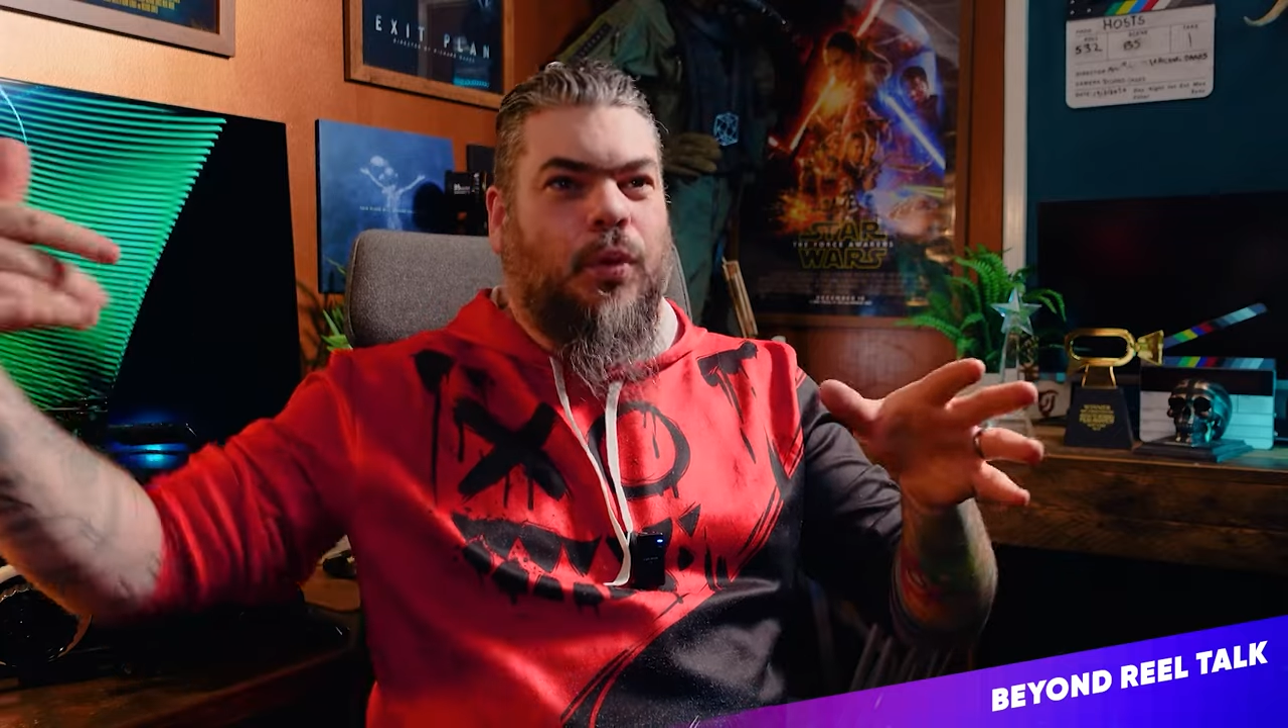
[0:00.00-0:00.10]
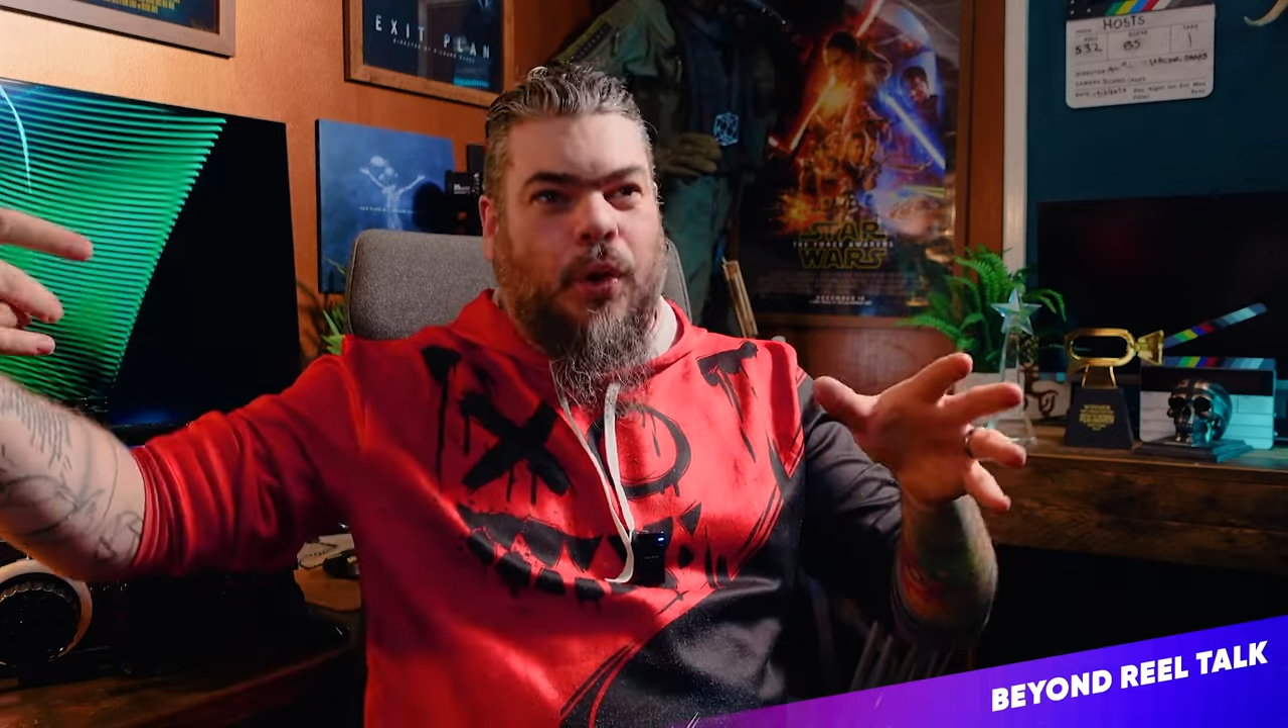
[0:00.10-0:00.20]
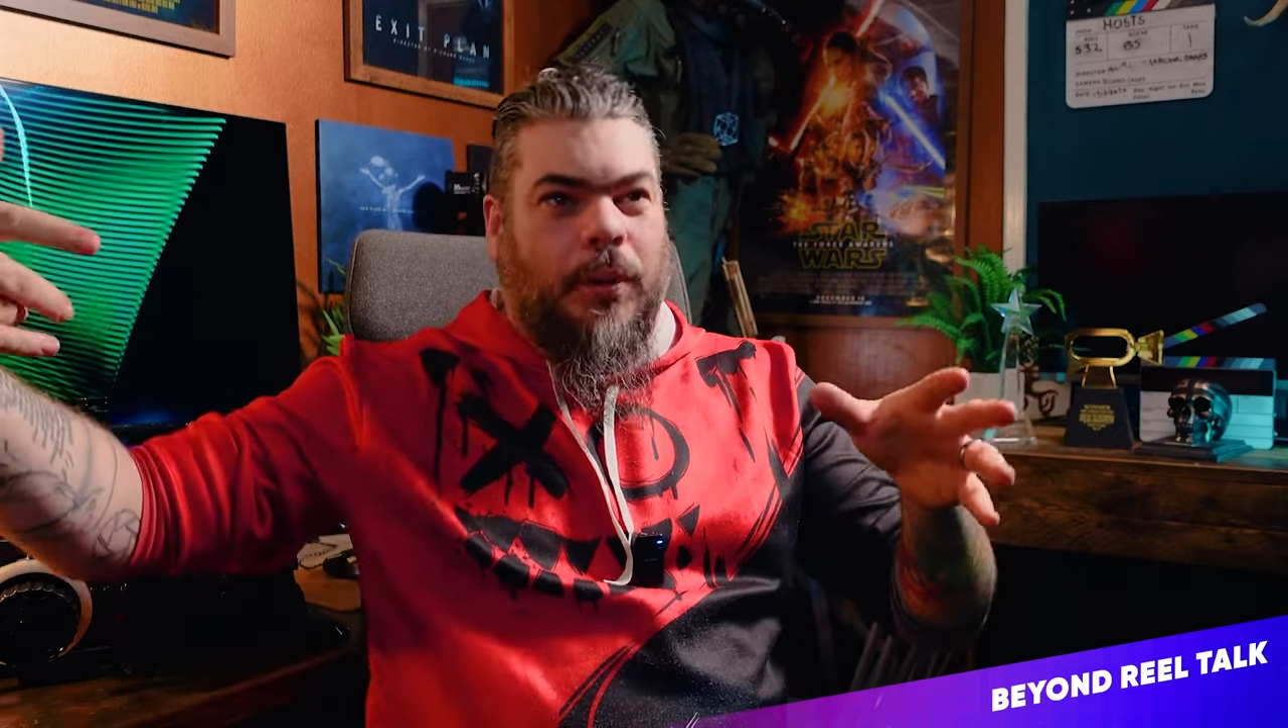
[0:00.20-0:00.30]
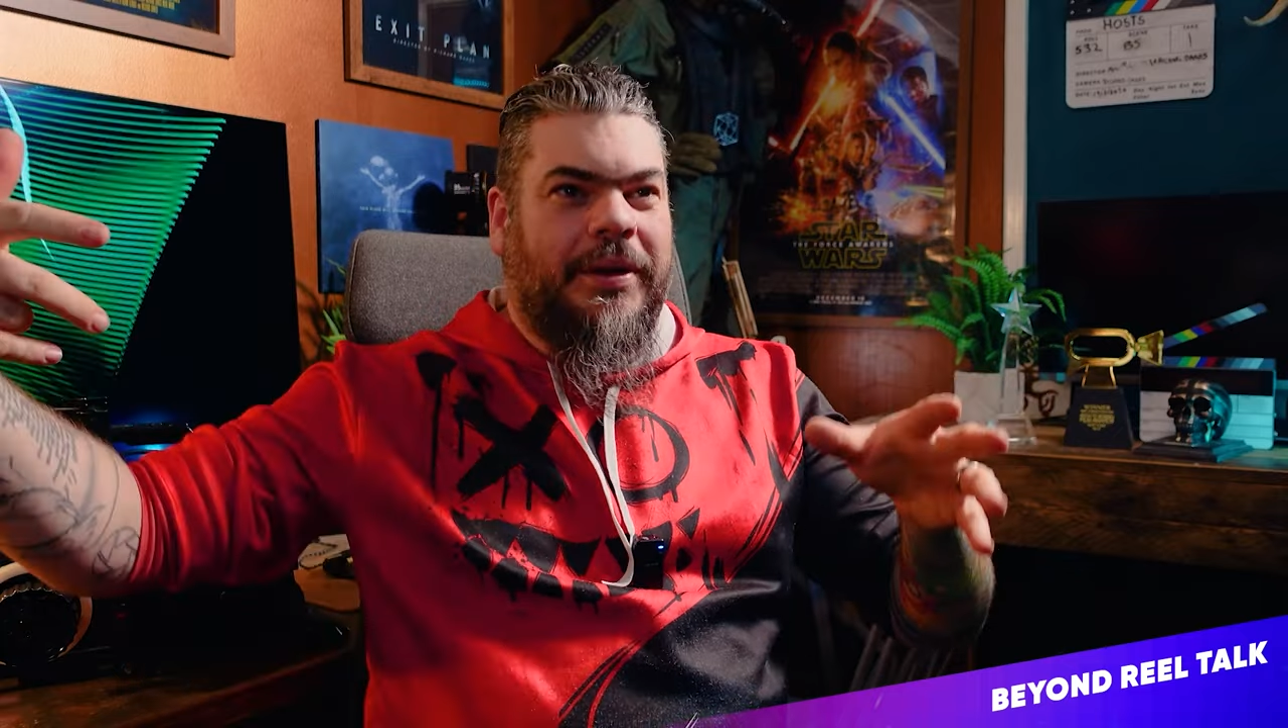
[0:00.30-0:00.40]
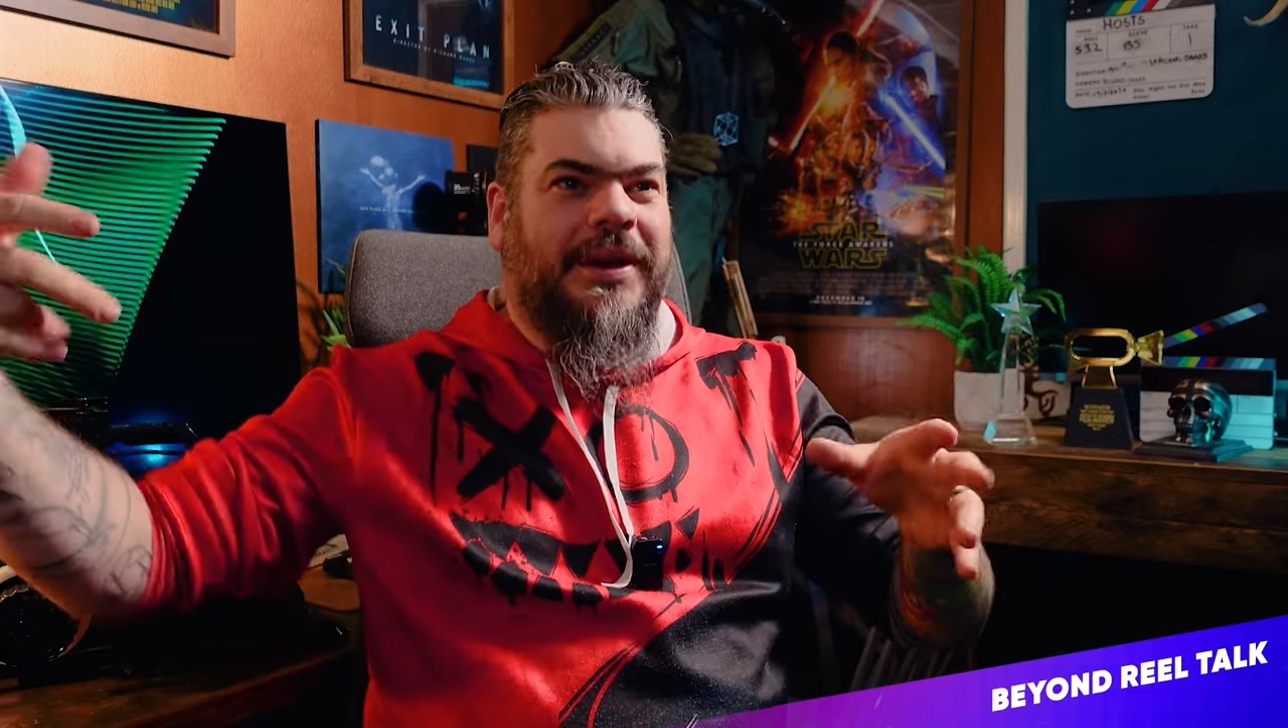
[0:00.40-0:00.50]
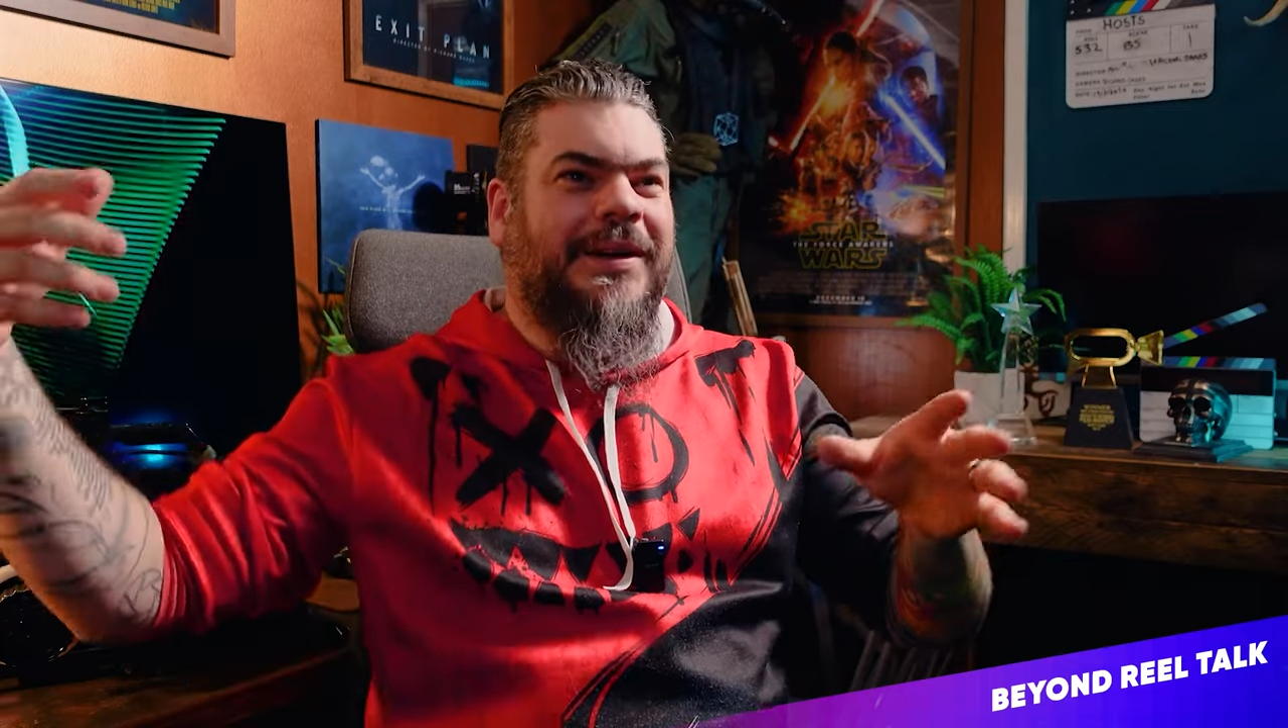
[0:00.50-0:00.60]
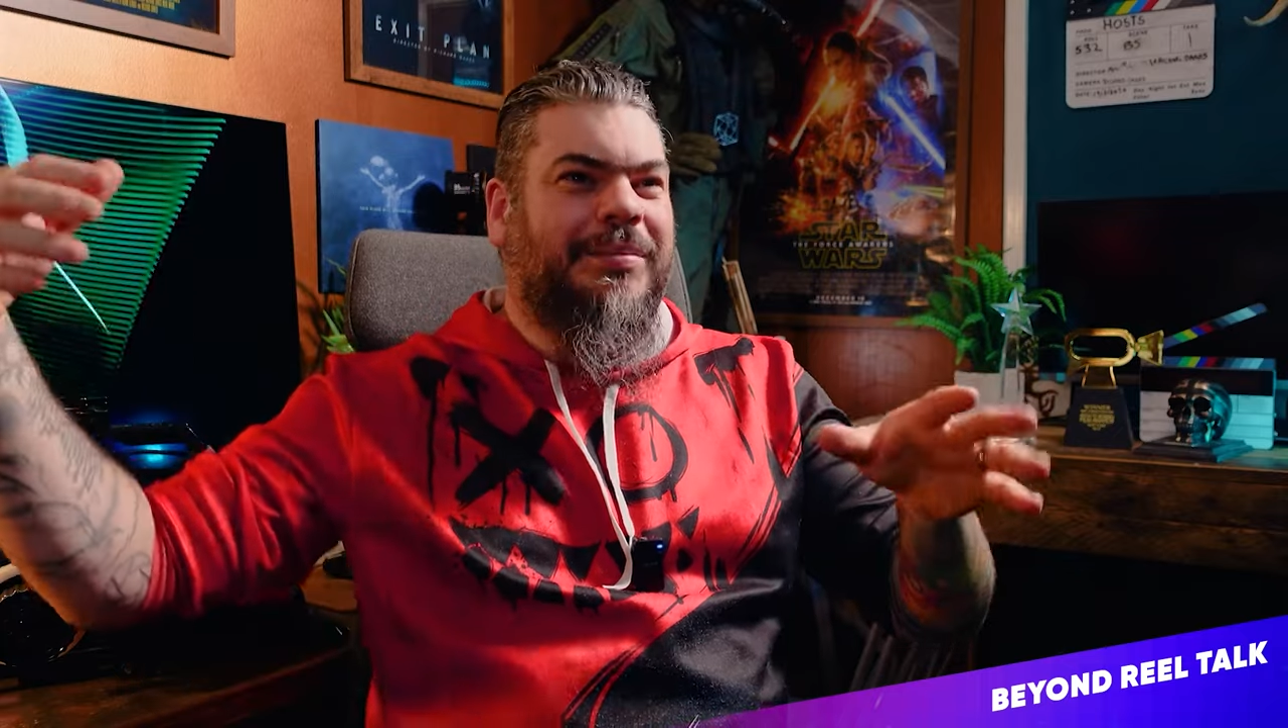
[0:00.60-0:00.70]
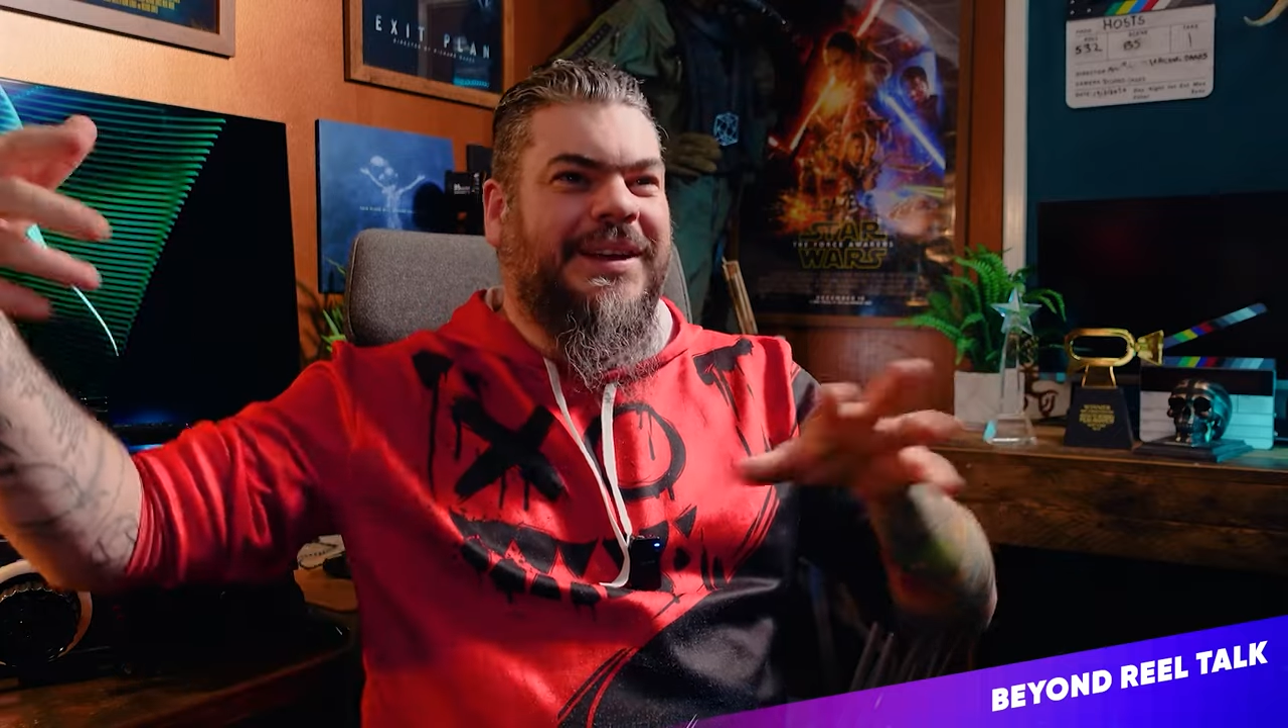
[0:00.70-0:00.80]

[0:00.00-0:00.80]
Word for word: warping a